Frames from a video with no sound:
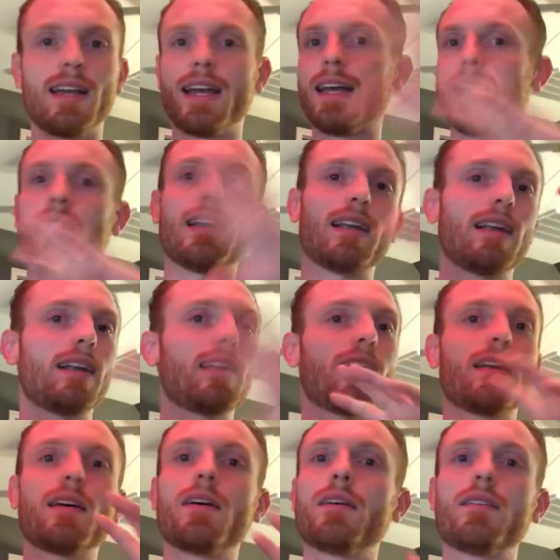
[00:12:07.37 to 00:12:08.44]
and
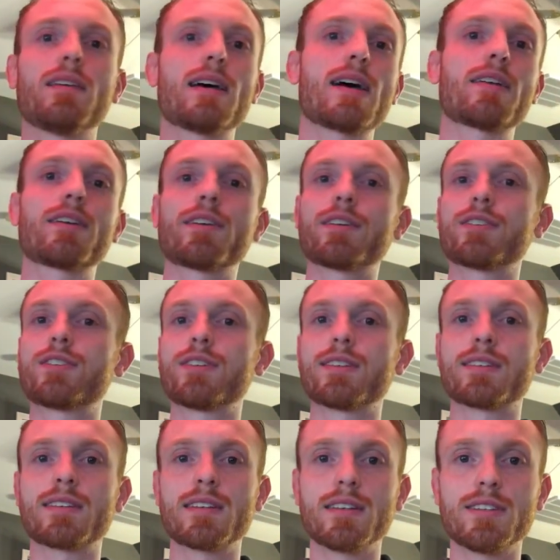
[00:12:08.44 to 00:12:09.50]
the editors
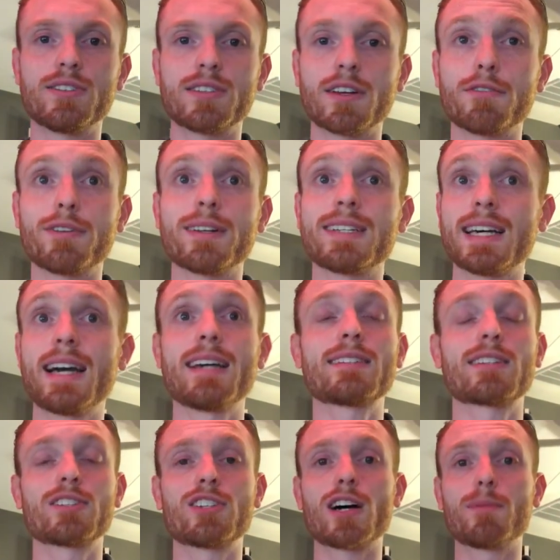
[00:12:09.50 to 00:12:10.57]
just did a
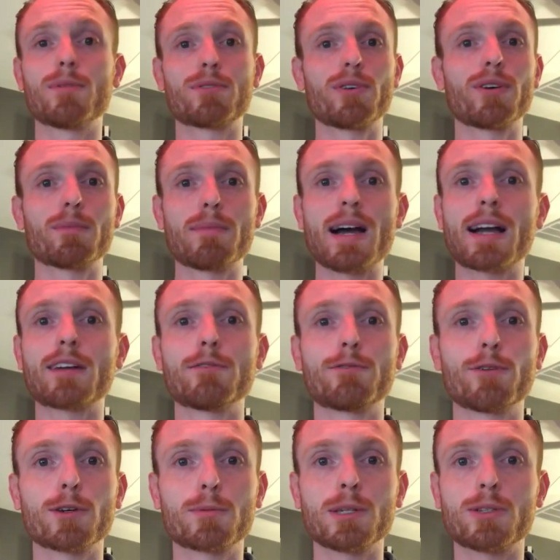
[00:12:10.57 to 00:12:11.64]
fantastic job of going back and
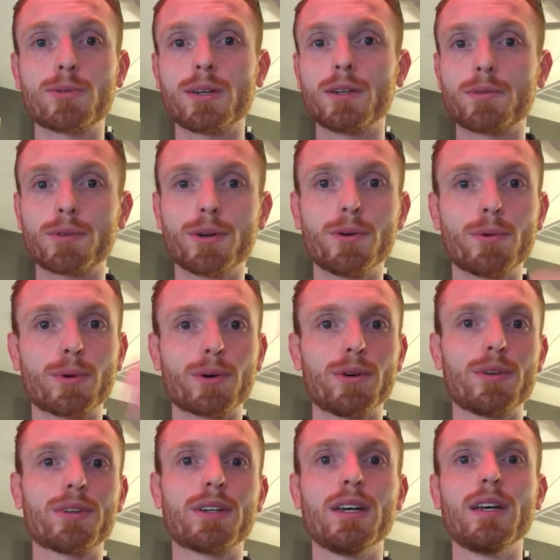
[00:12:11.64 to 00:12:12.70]
forth between real
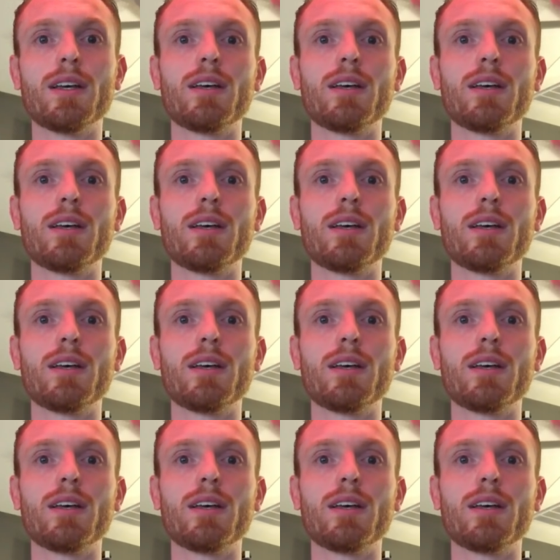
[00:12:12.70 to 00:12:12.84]
world,